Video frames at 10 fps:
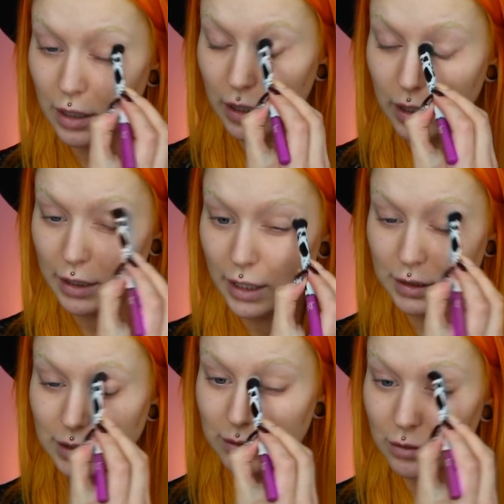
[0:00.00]
and
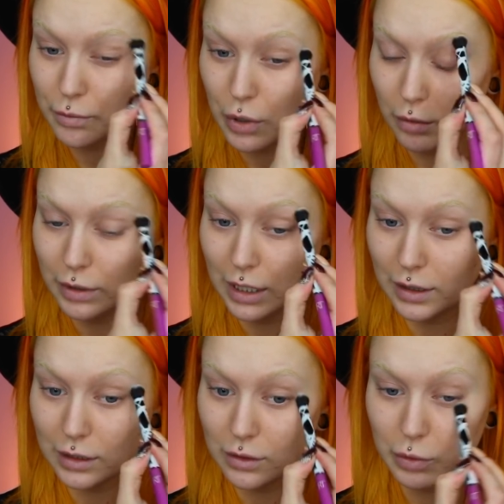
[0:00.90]
that's probably
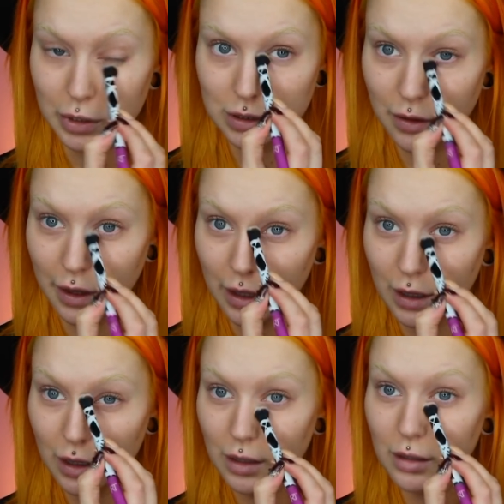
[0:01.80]
like the worst thing
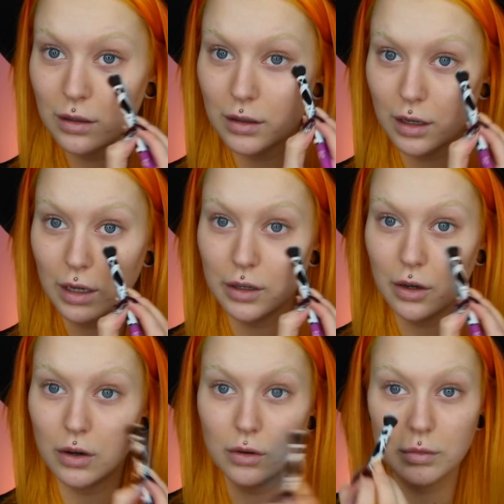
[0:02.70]
I
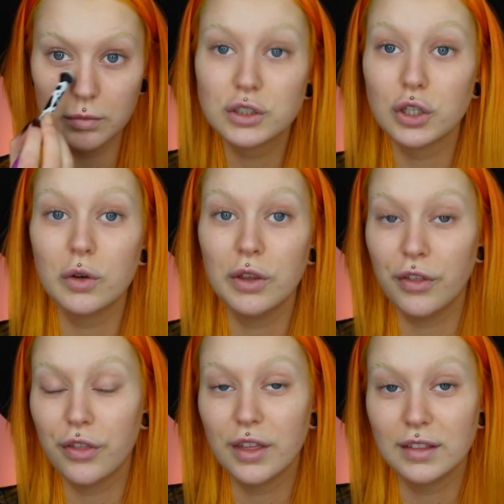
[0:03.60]
know. So
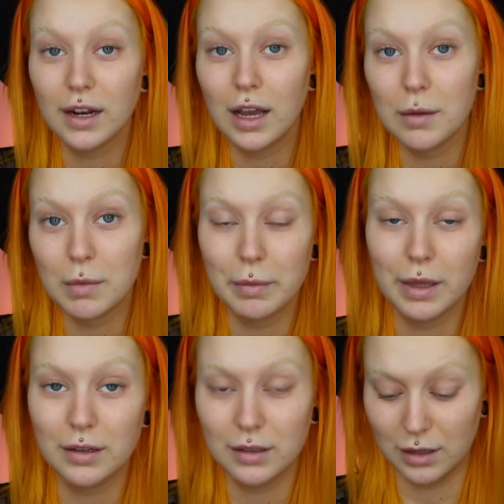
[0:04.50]
if you think that I'm a
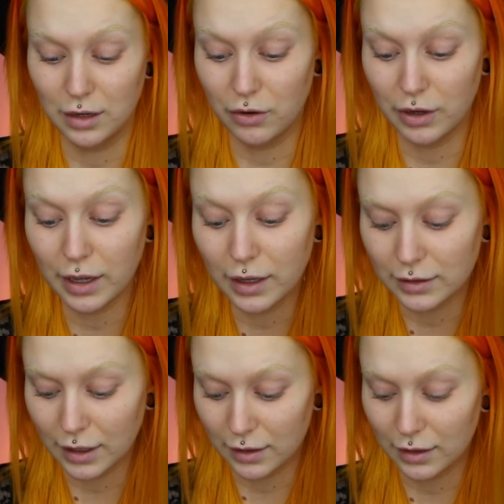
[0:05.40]
bit
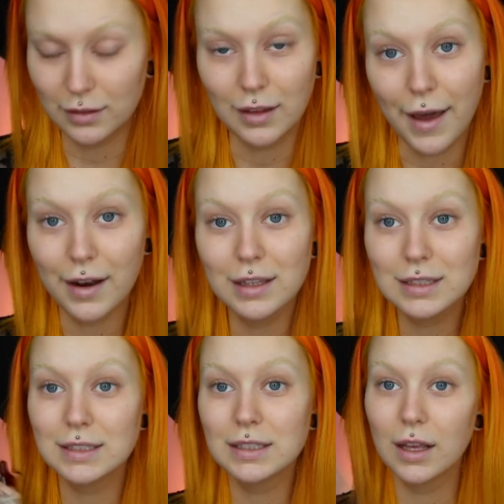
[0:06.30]
annoying, then that
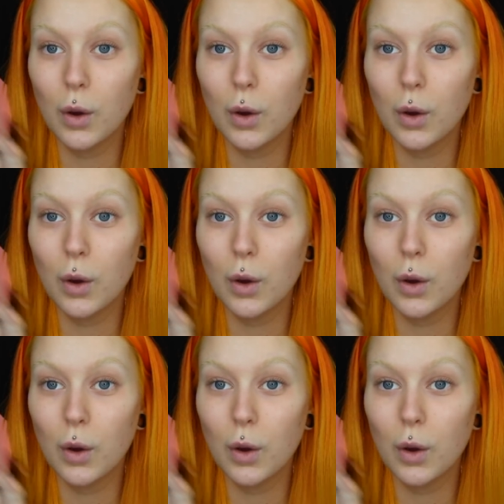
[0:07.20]
is